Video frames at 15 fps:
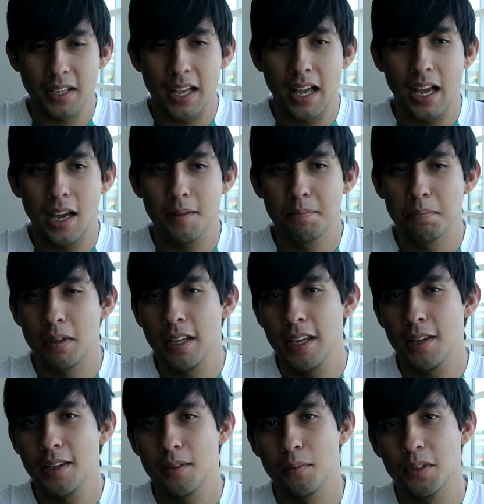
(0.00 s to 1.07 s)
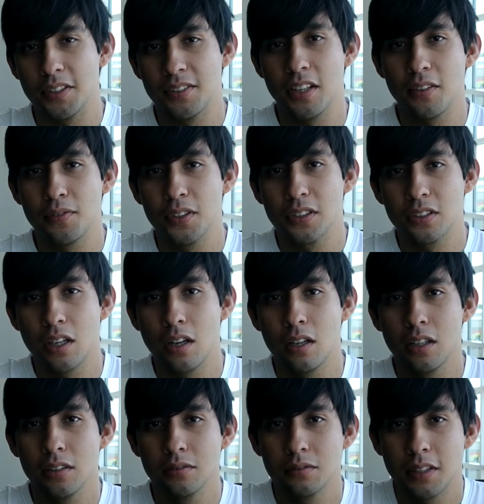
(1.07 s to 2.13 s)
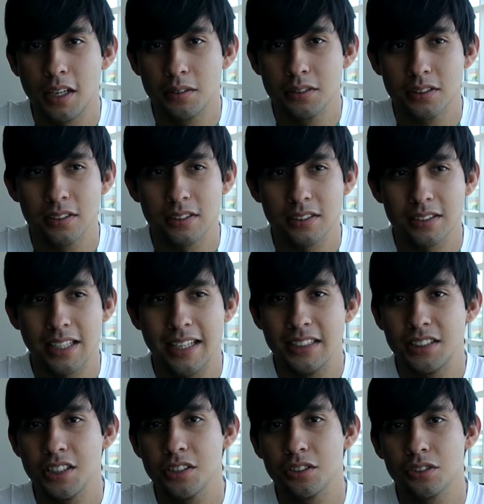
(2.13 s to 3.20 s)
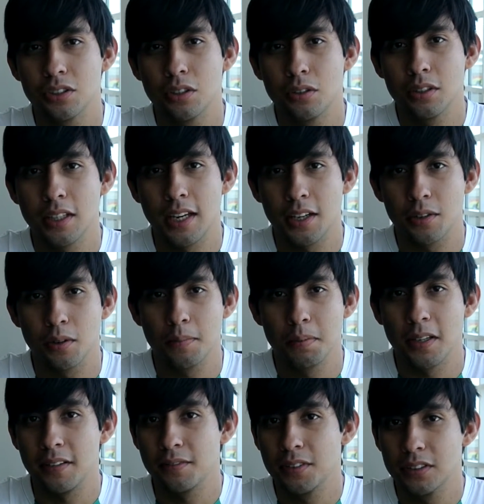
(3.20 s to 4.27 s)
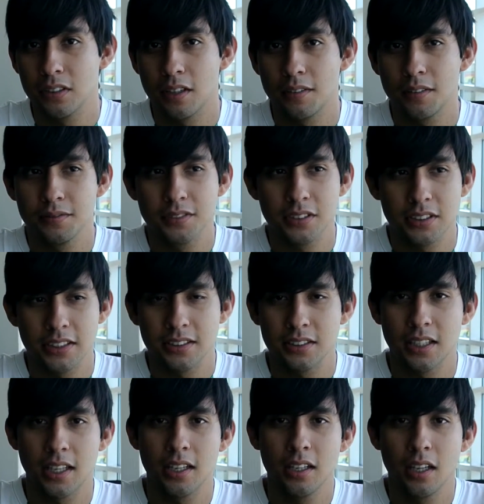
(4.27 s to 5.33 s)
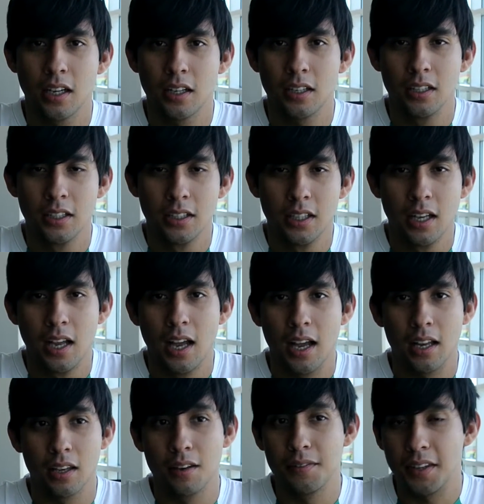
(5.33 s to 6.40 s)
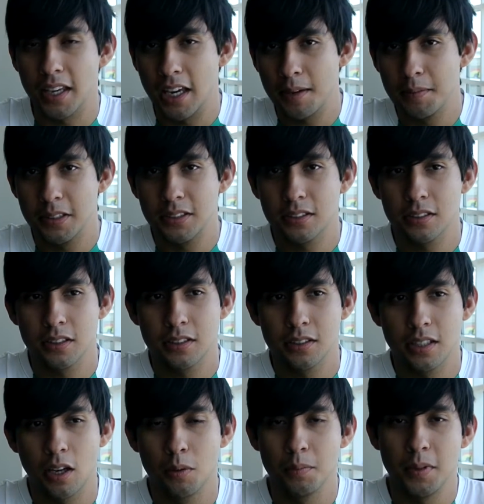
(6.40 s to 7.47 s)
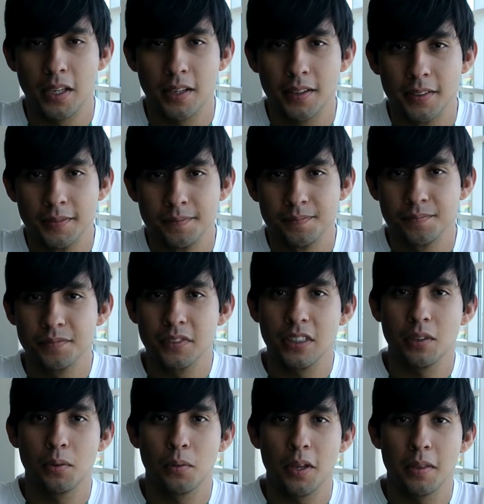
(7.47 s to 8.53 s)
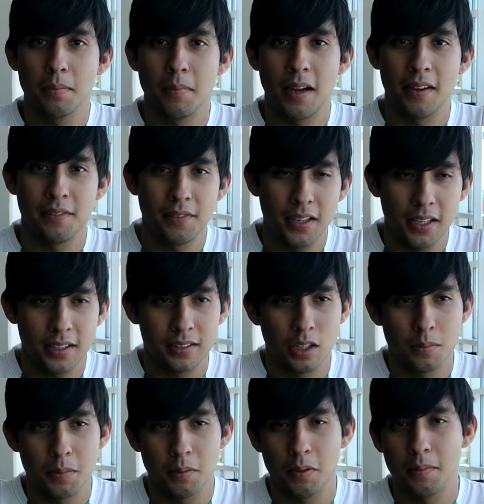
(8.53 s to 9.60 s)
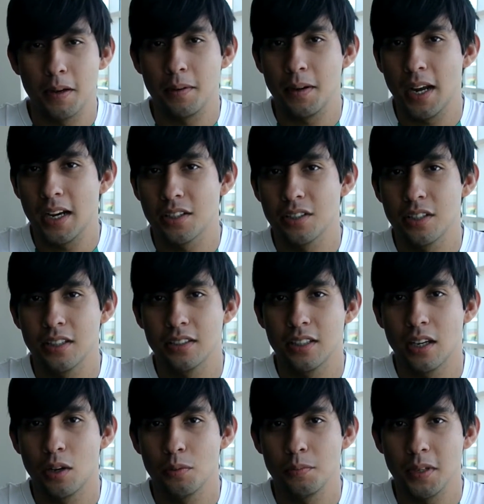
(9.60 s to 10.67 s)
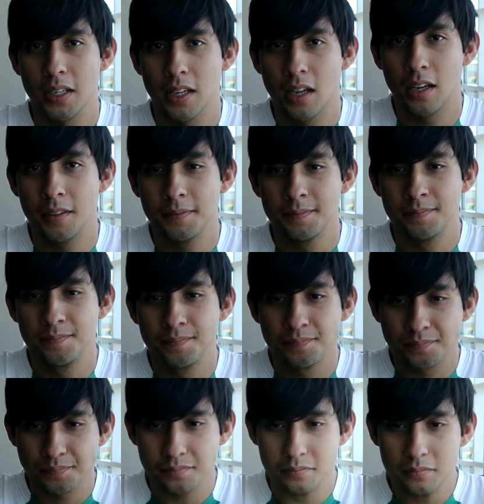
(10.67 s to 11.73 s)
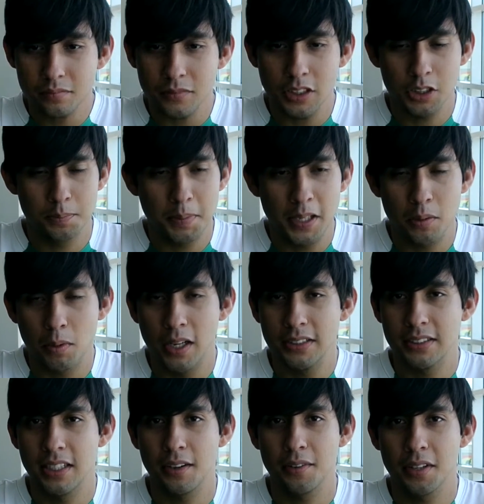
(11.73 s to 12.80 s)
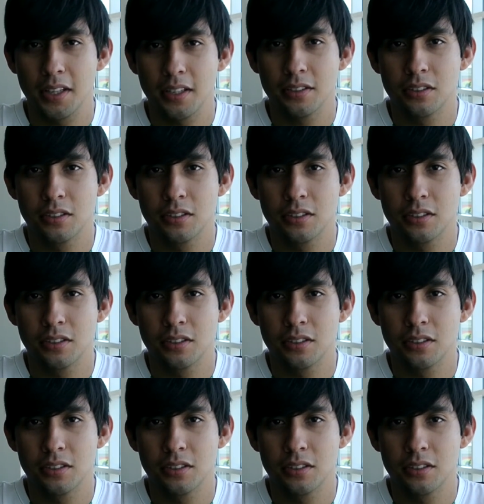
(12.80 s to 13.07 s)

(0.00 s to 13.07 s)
I played with city futsal when I was 18 years old, and I grew up playing futsal since then. I love the game. It's helped me with my feet. It's helped me with my reaction. It's helped me speed-wise and everything.